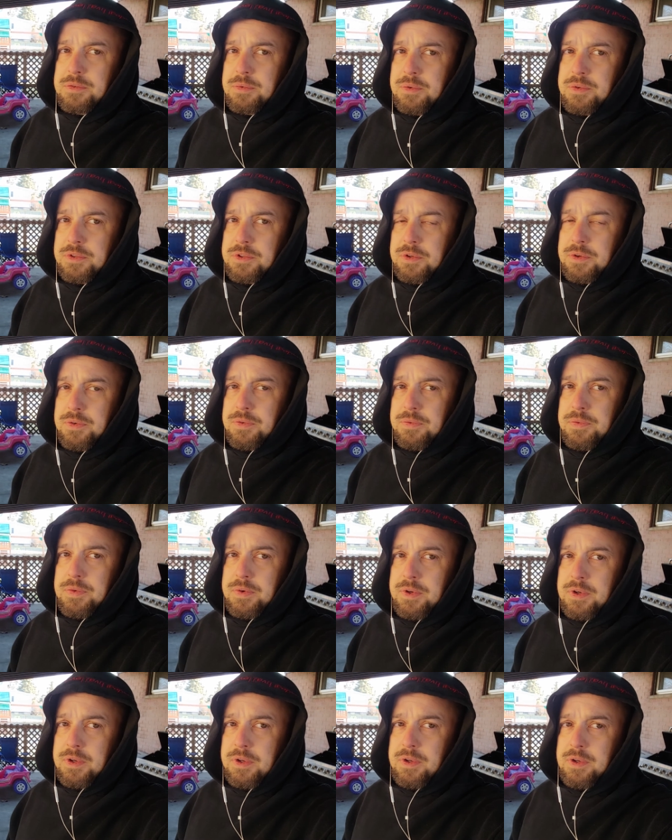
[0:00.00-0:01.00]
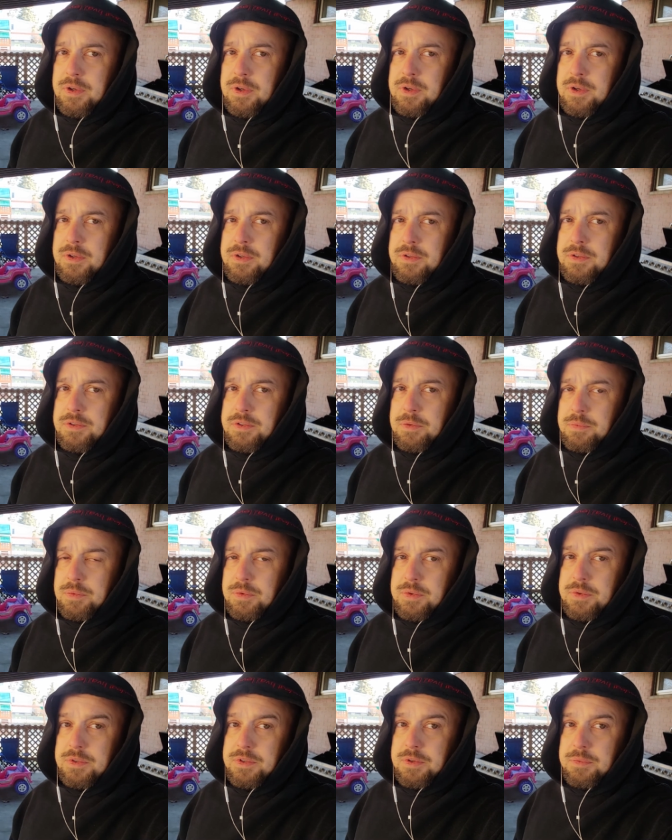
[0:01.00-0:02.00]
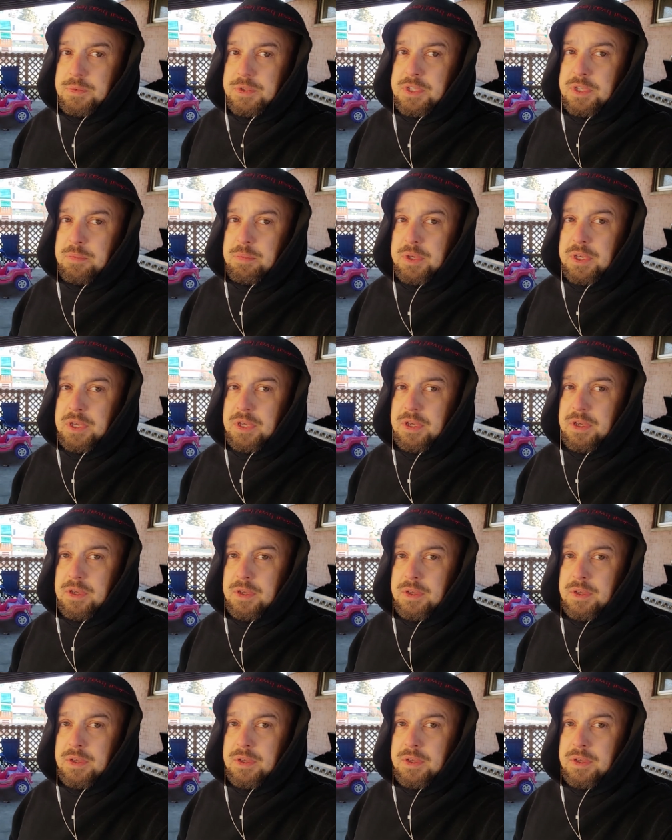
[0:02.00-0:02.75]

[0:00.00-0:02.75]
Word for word: reserve some some TP